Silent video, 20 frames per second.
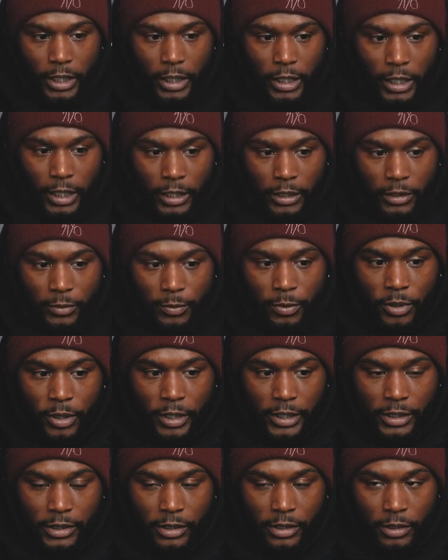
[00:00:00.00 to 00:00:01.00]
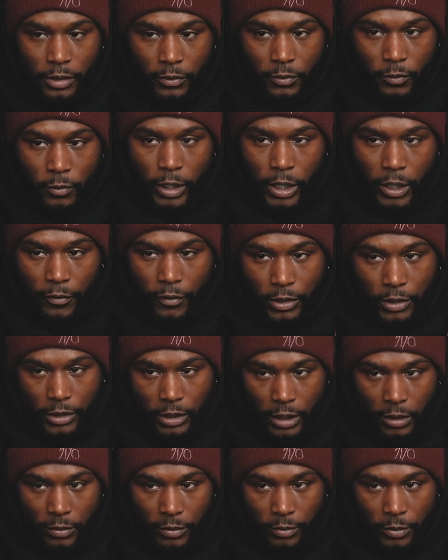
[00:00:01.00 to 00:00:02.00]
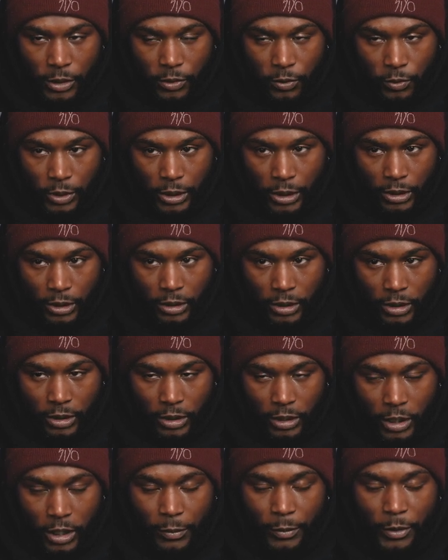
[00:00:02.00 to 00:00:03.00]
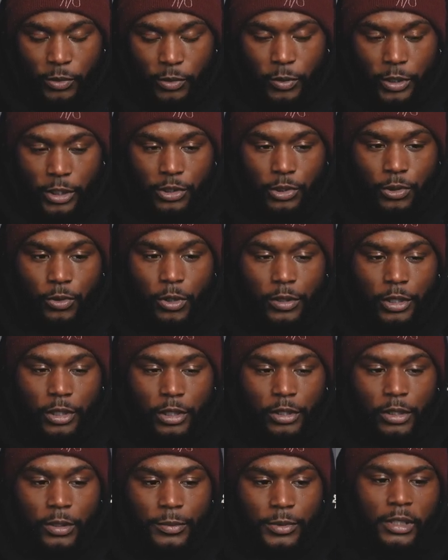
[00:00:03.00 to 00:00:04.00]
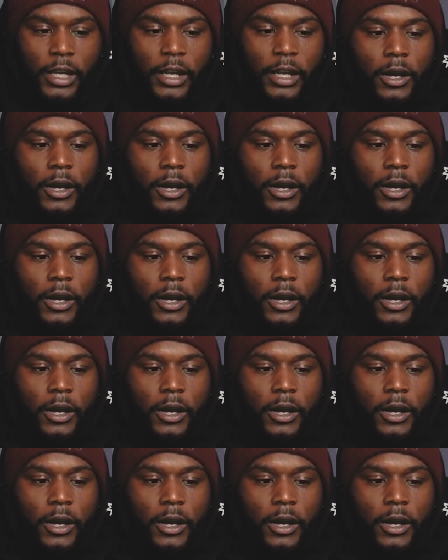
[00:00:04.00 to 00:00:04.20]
in place of whatever's in between two other clips.